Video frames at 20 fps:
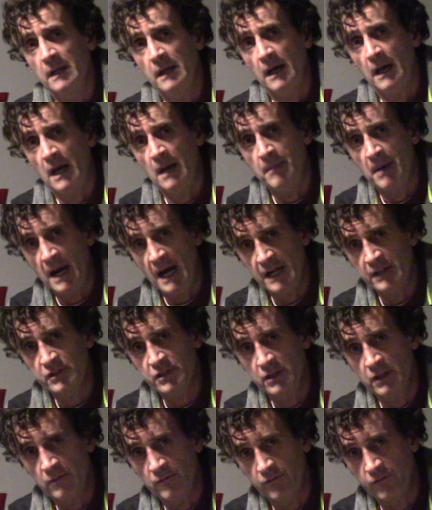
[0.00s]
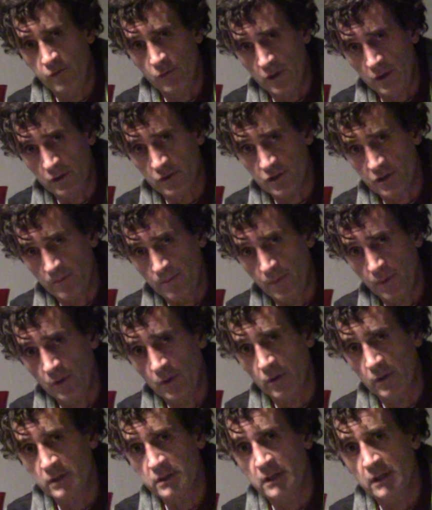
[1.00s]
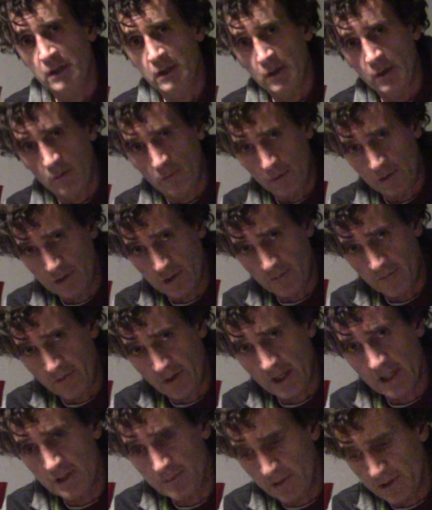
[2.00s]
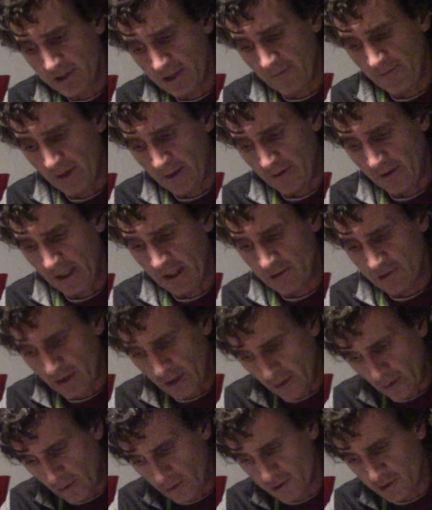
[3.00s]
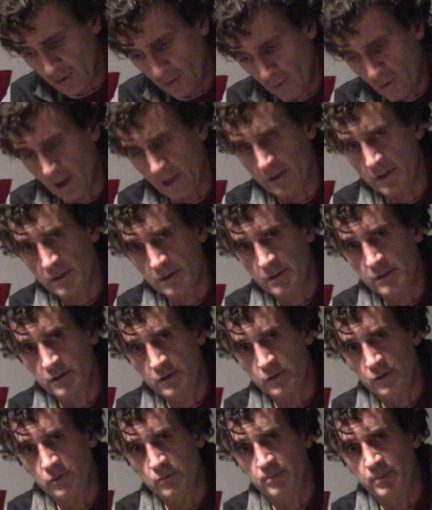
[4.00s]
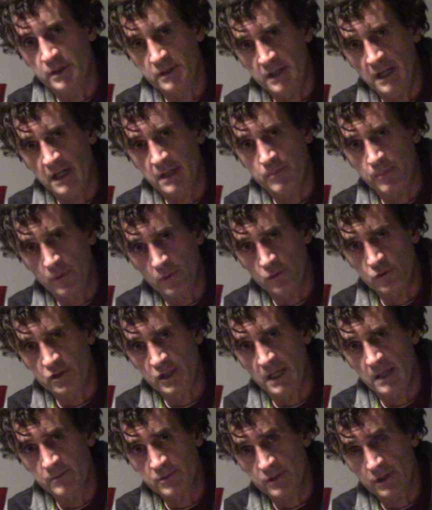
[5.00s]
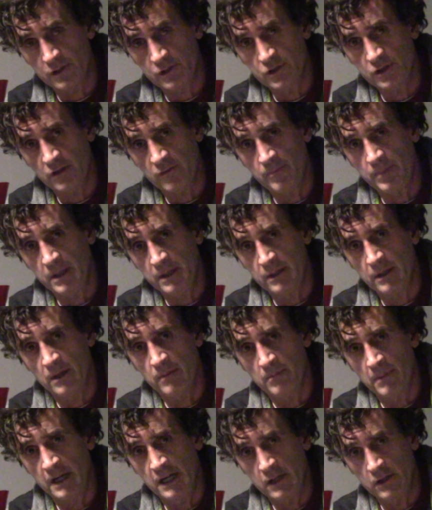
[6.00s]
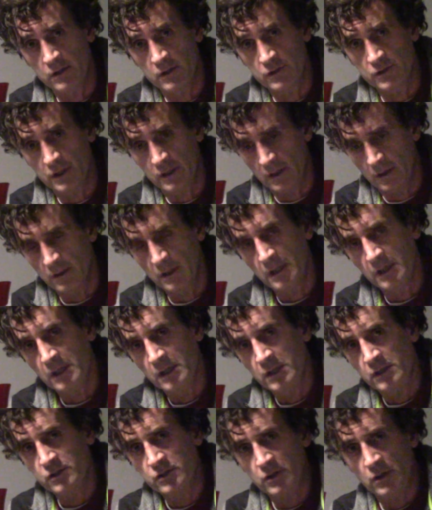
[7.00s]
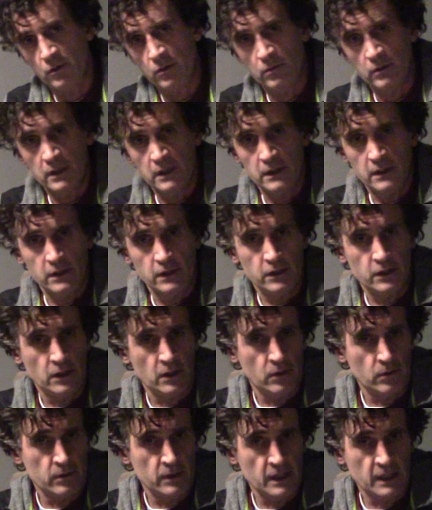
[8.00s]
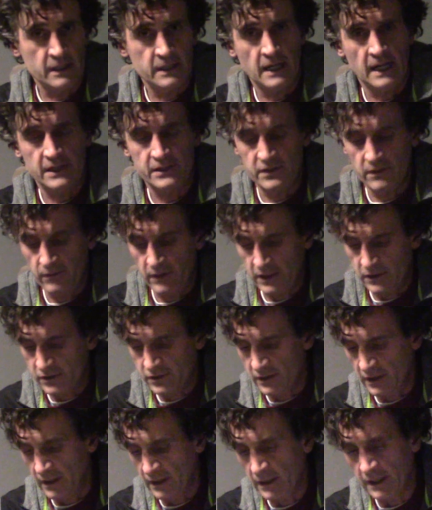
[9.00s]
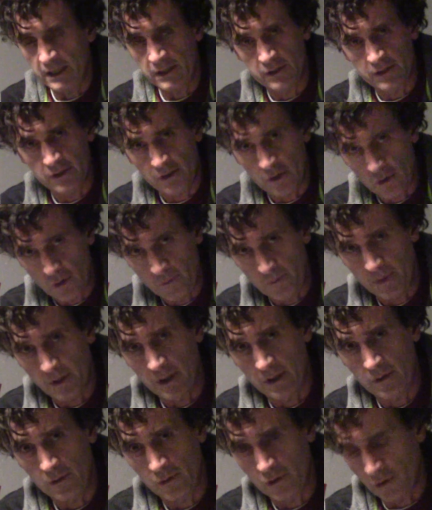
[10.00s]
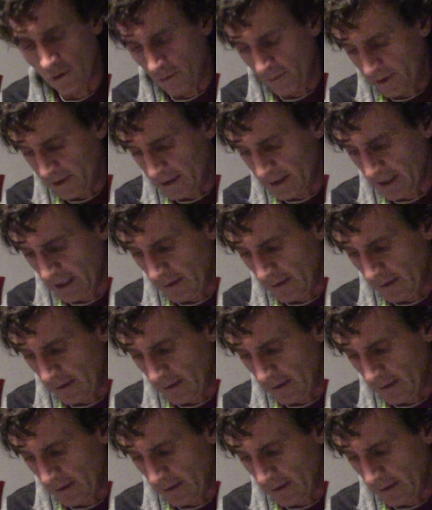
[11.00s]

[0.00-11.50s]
I'm asking for your support with some very specific things that I also want to protect Paul James that should have been done many years ago. So, you know, Nick Dasovich, Lyndon Hooper, who called me today,